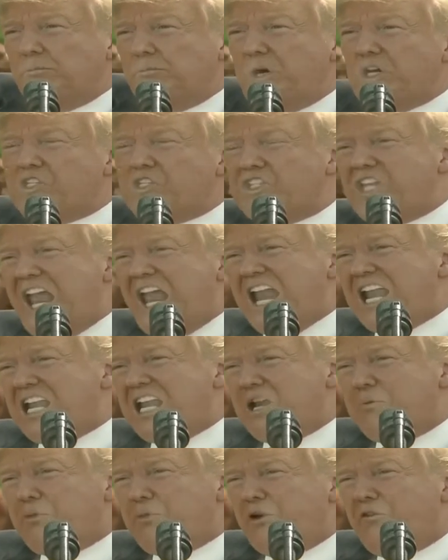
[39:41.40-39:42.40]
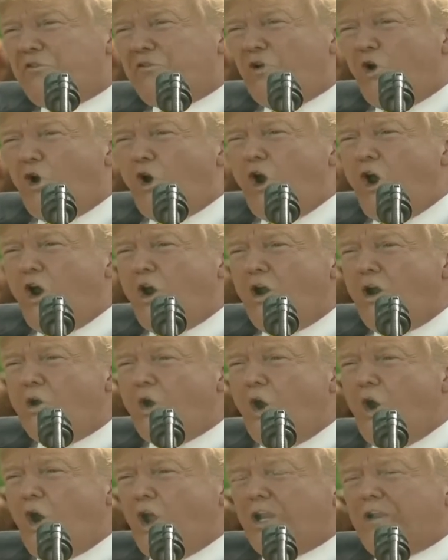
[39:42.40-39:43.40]
But standing before
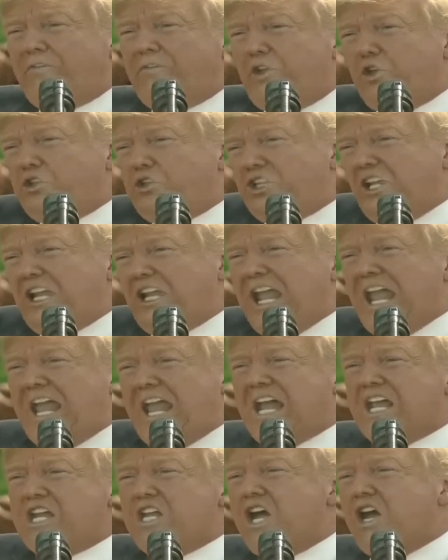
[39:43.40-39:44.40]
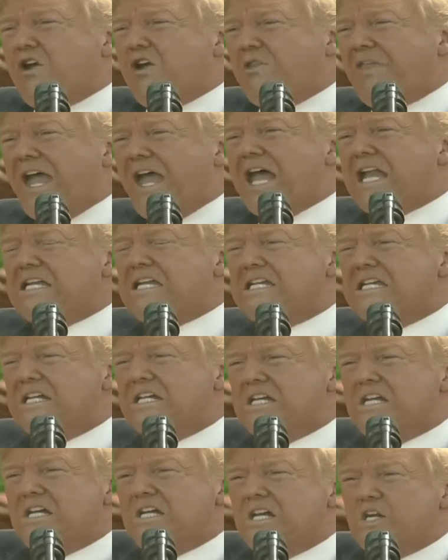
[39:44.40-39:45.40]
all of you today, I know
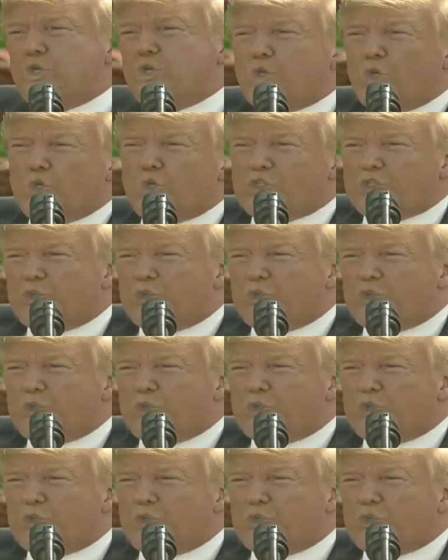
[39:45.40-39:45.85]
that true